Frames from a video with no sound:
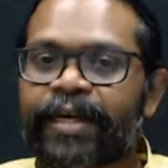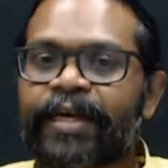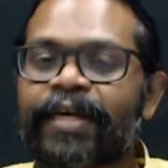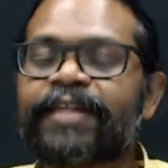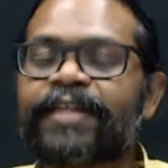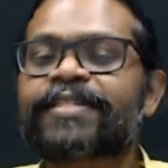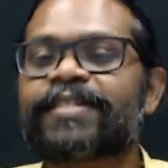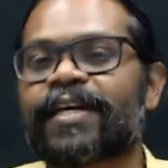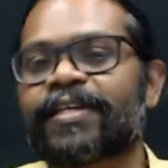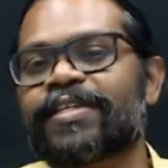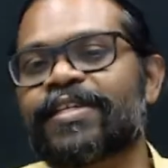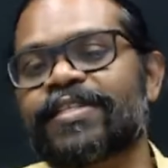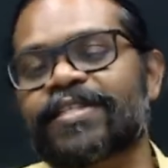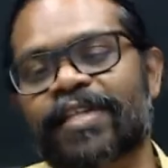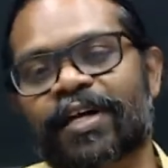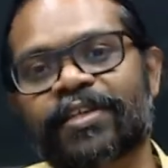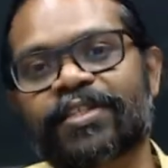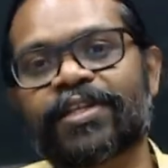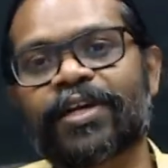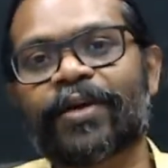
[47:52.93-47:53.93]
in such a
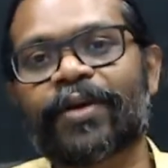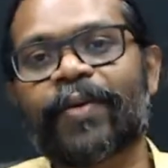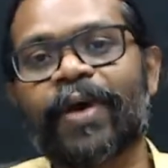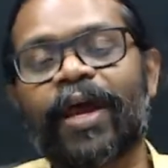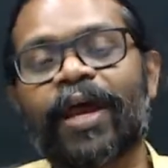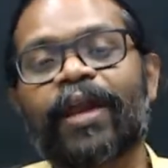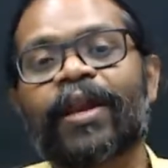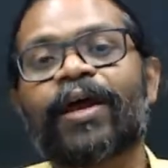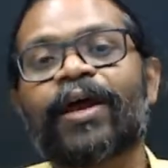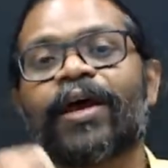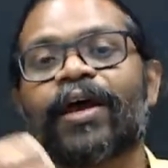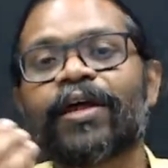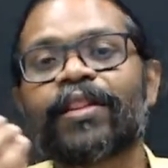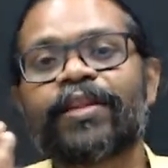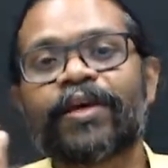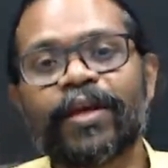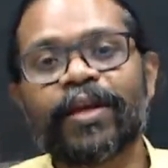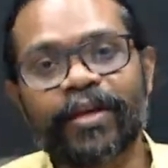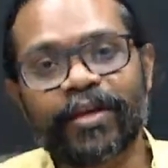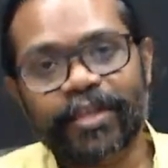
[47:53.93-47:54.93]
structure where
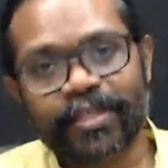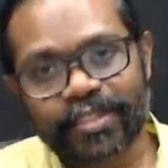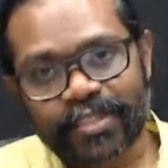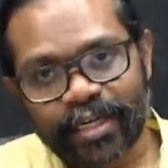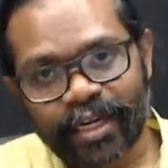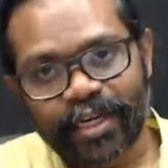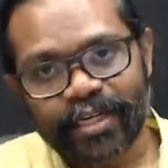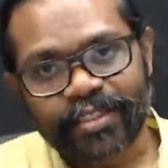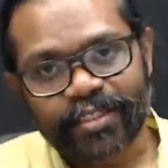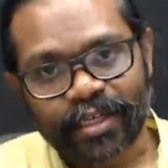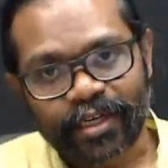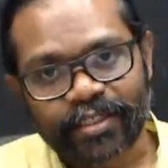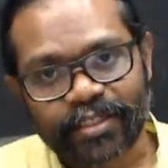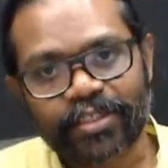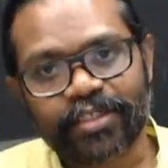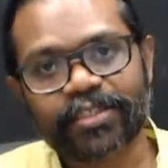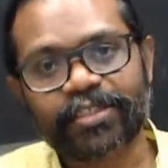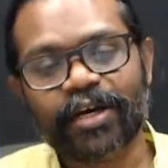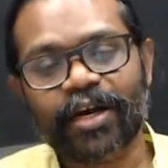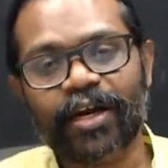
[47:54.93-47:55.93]
the discrete
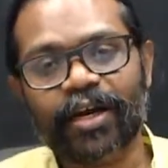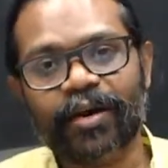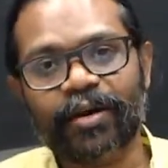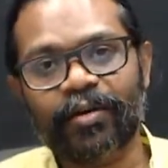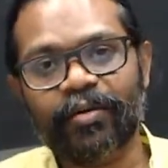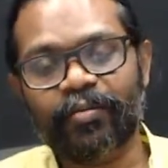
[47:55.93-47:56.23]
structures are